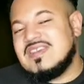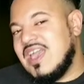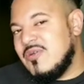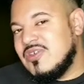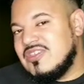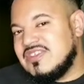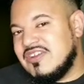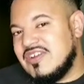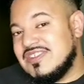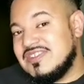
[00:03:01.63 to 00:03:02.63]
to get with
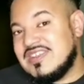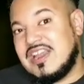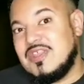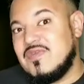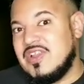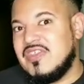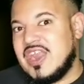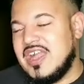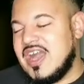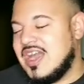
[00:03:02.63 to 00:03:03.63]
Integrity is exactly the feeling that
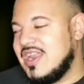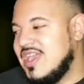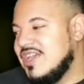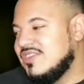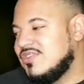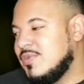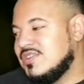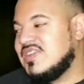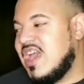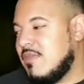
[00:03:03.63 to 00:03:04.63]
I got. So
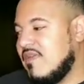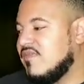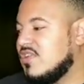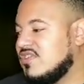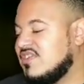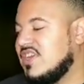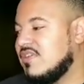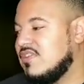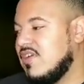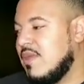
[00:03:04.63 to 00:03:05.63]
once I had my first
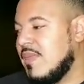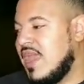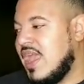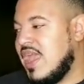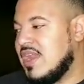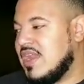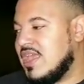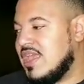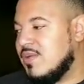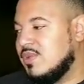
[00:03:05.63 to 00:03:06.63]
Integrity doll in my hand,
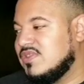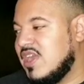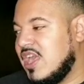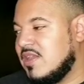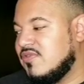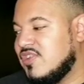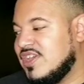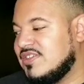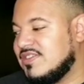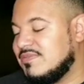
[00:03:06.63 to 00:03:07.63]
it was kind of
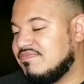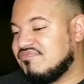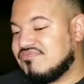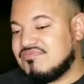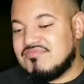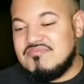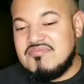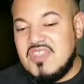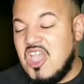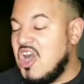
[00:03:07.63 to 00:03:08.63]
just
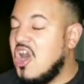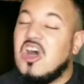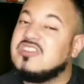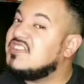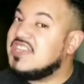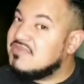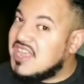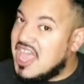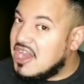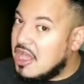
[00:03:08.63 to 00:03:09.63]
all steams
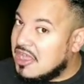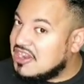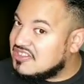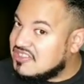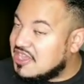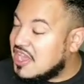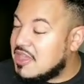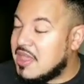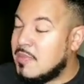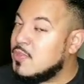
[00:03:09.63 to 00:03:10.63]
ahead, honestly.
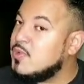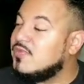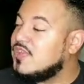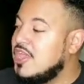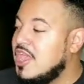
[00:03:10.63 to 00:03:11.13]
I moved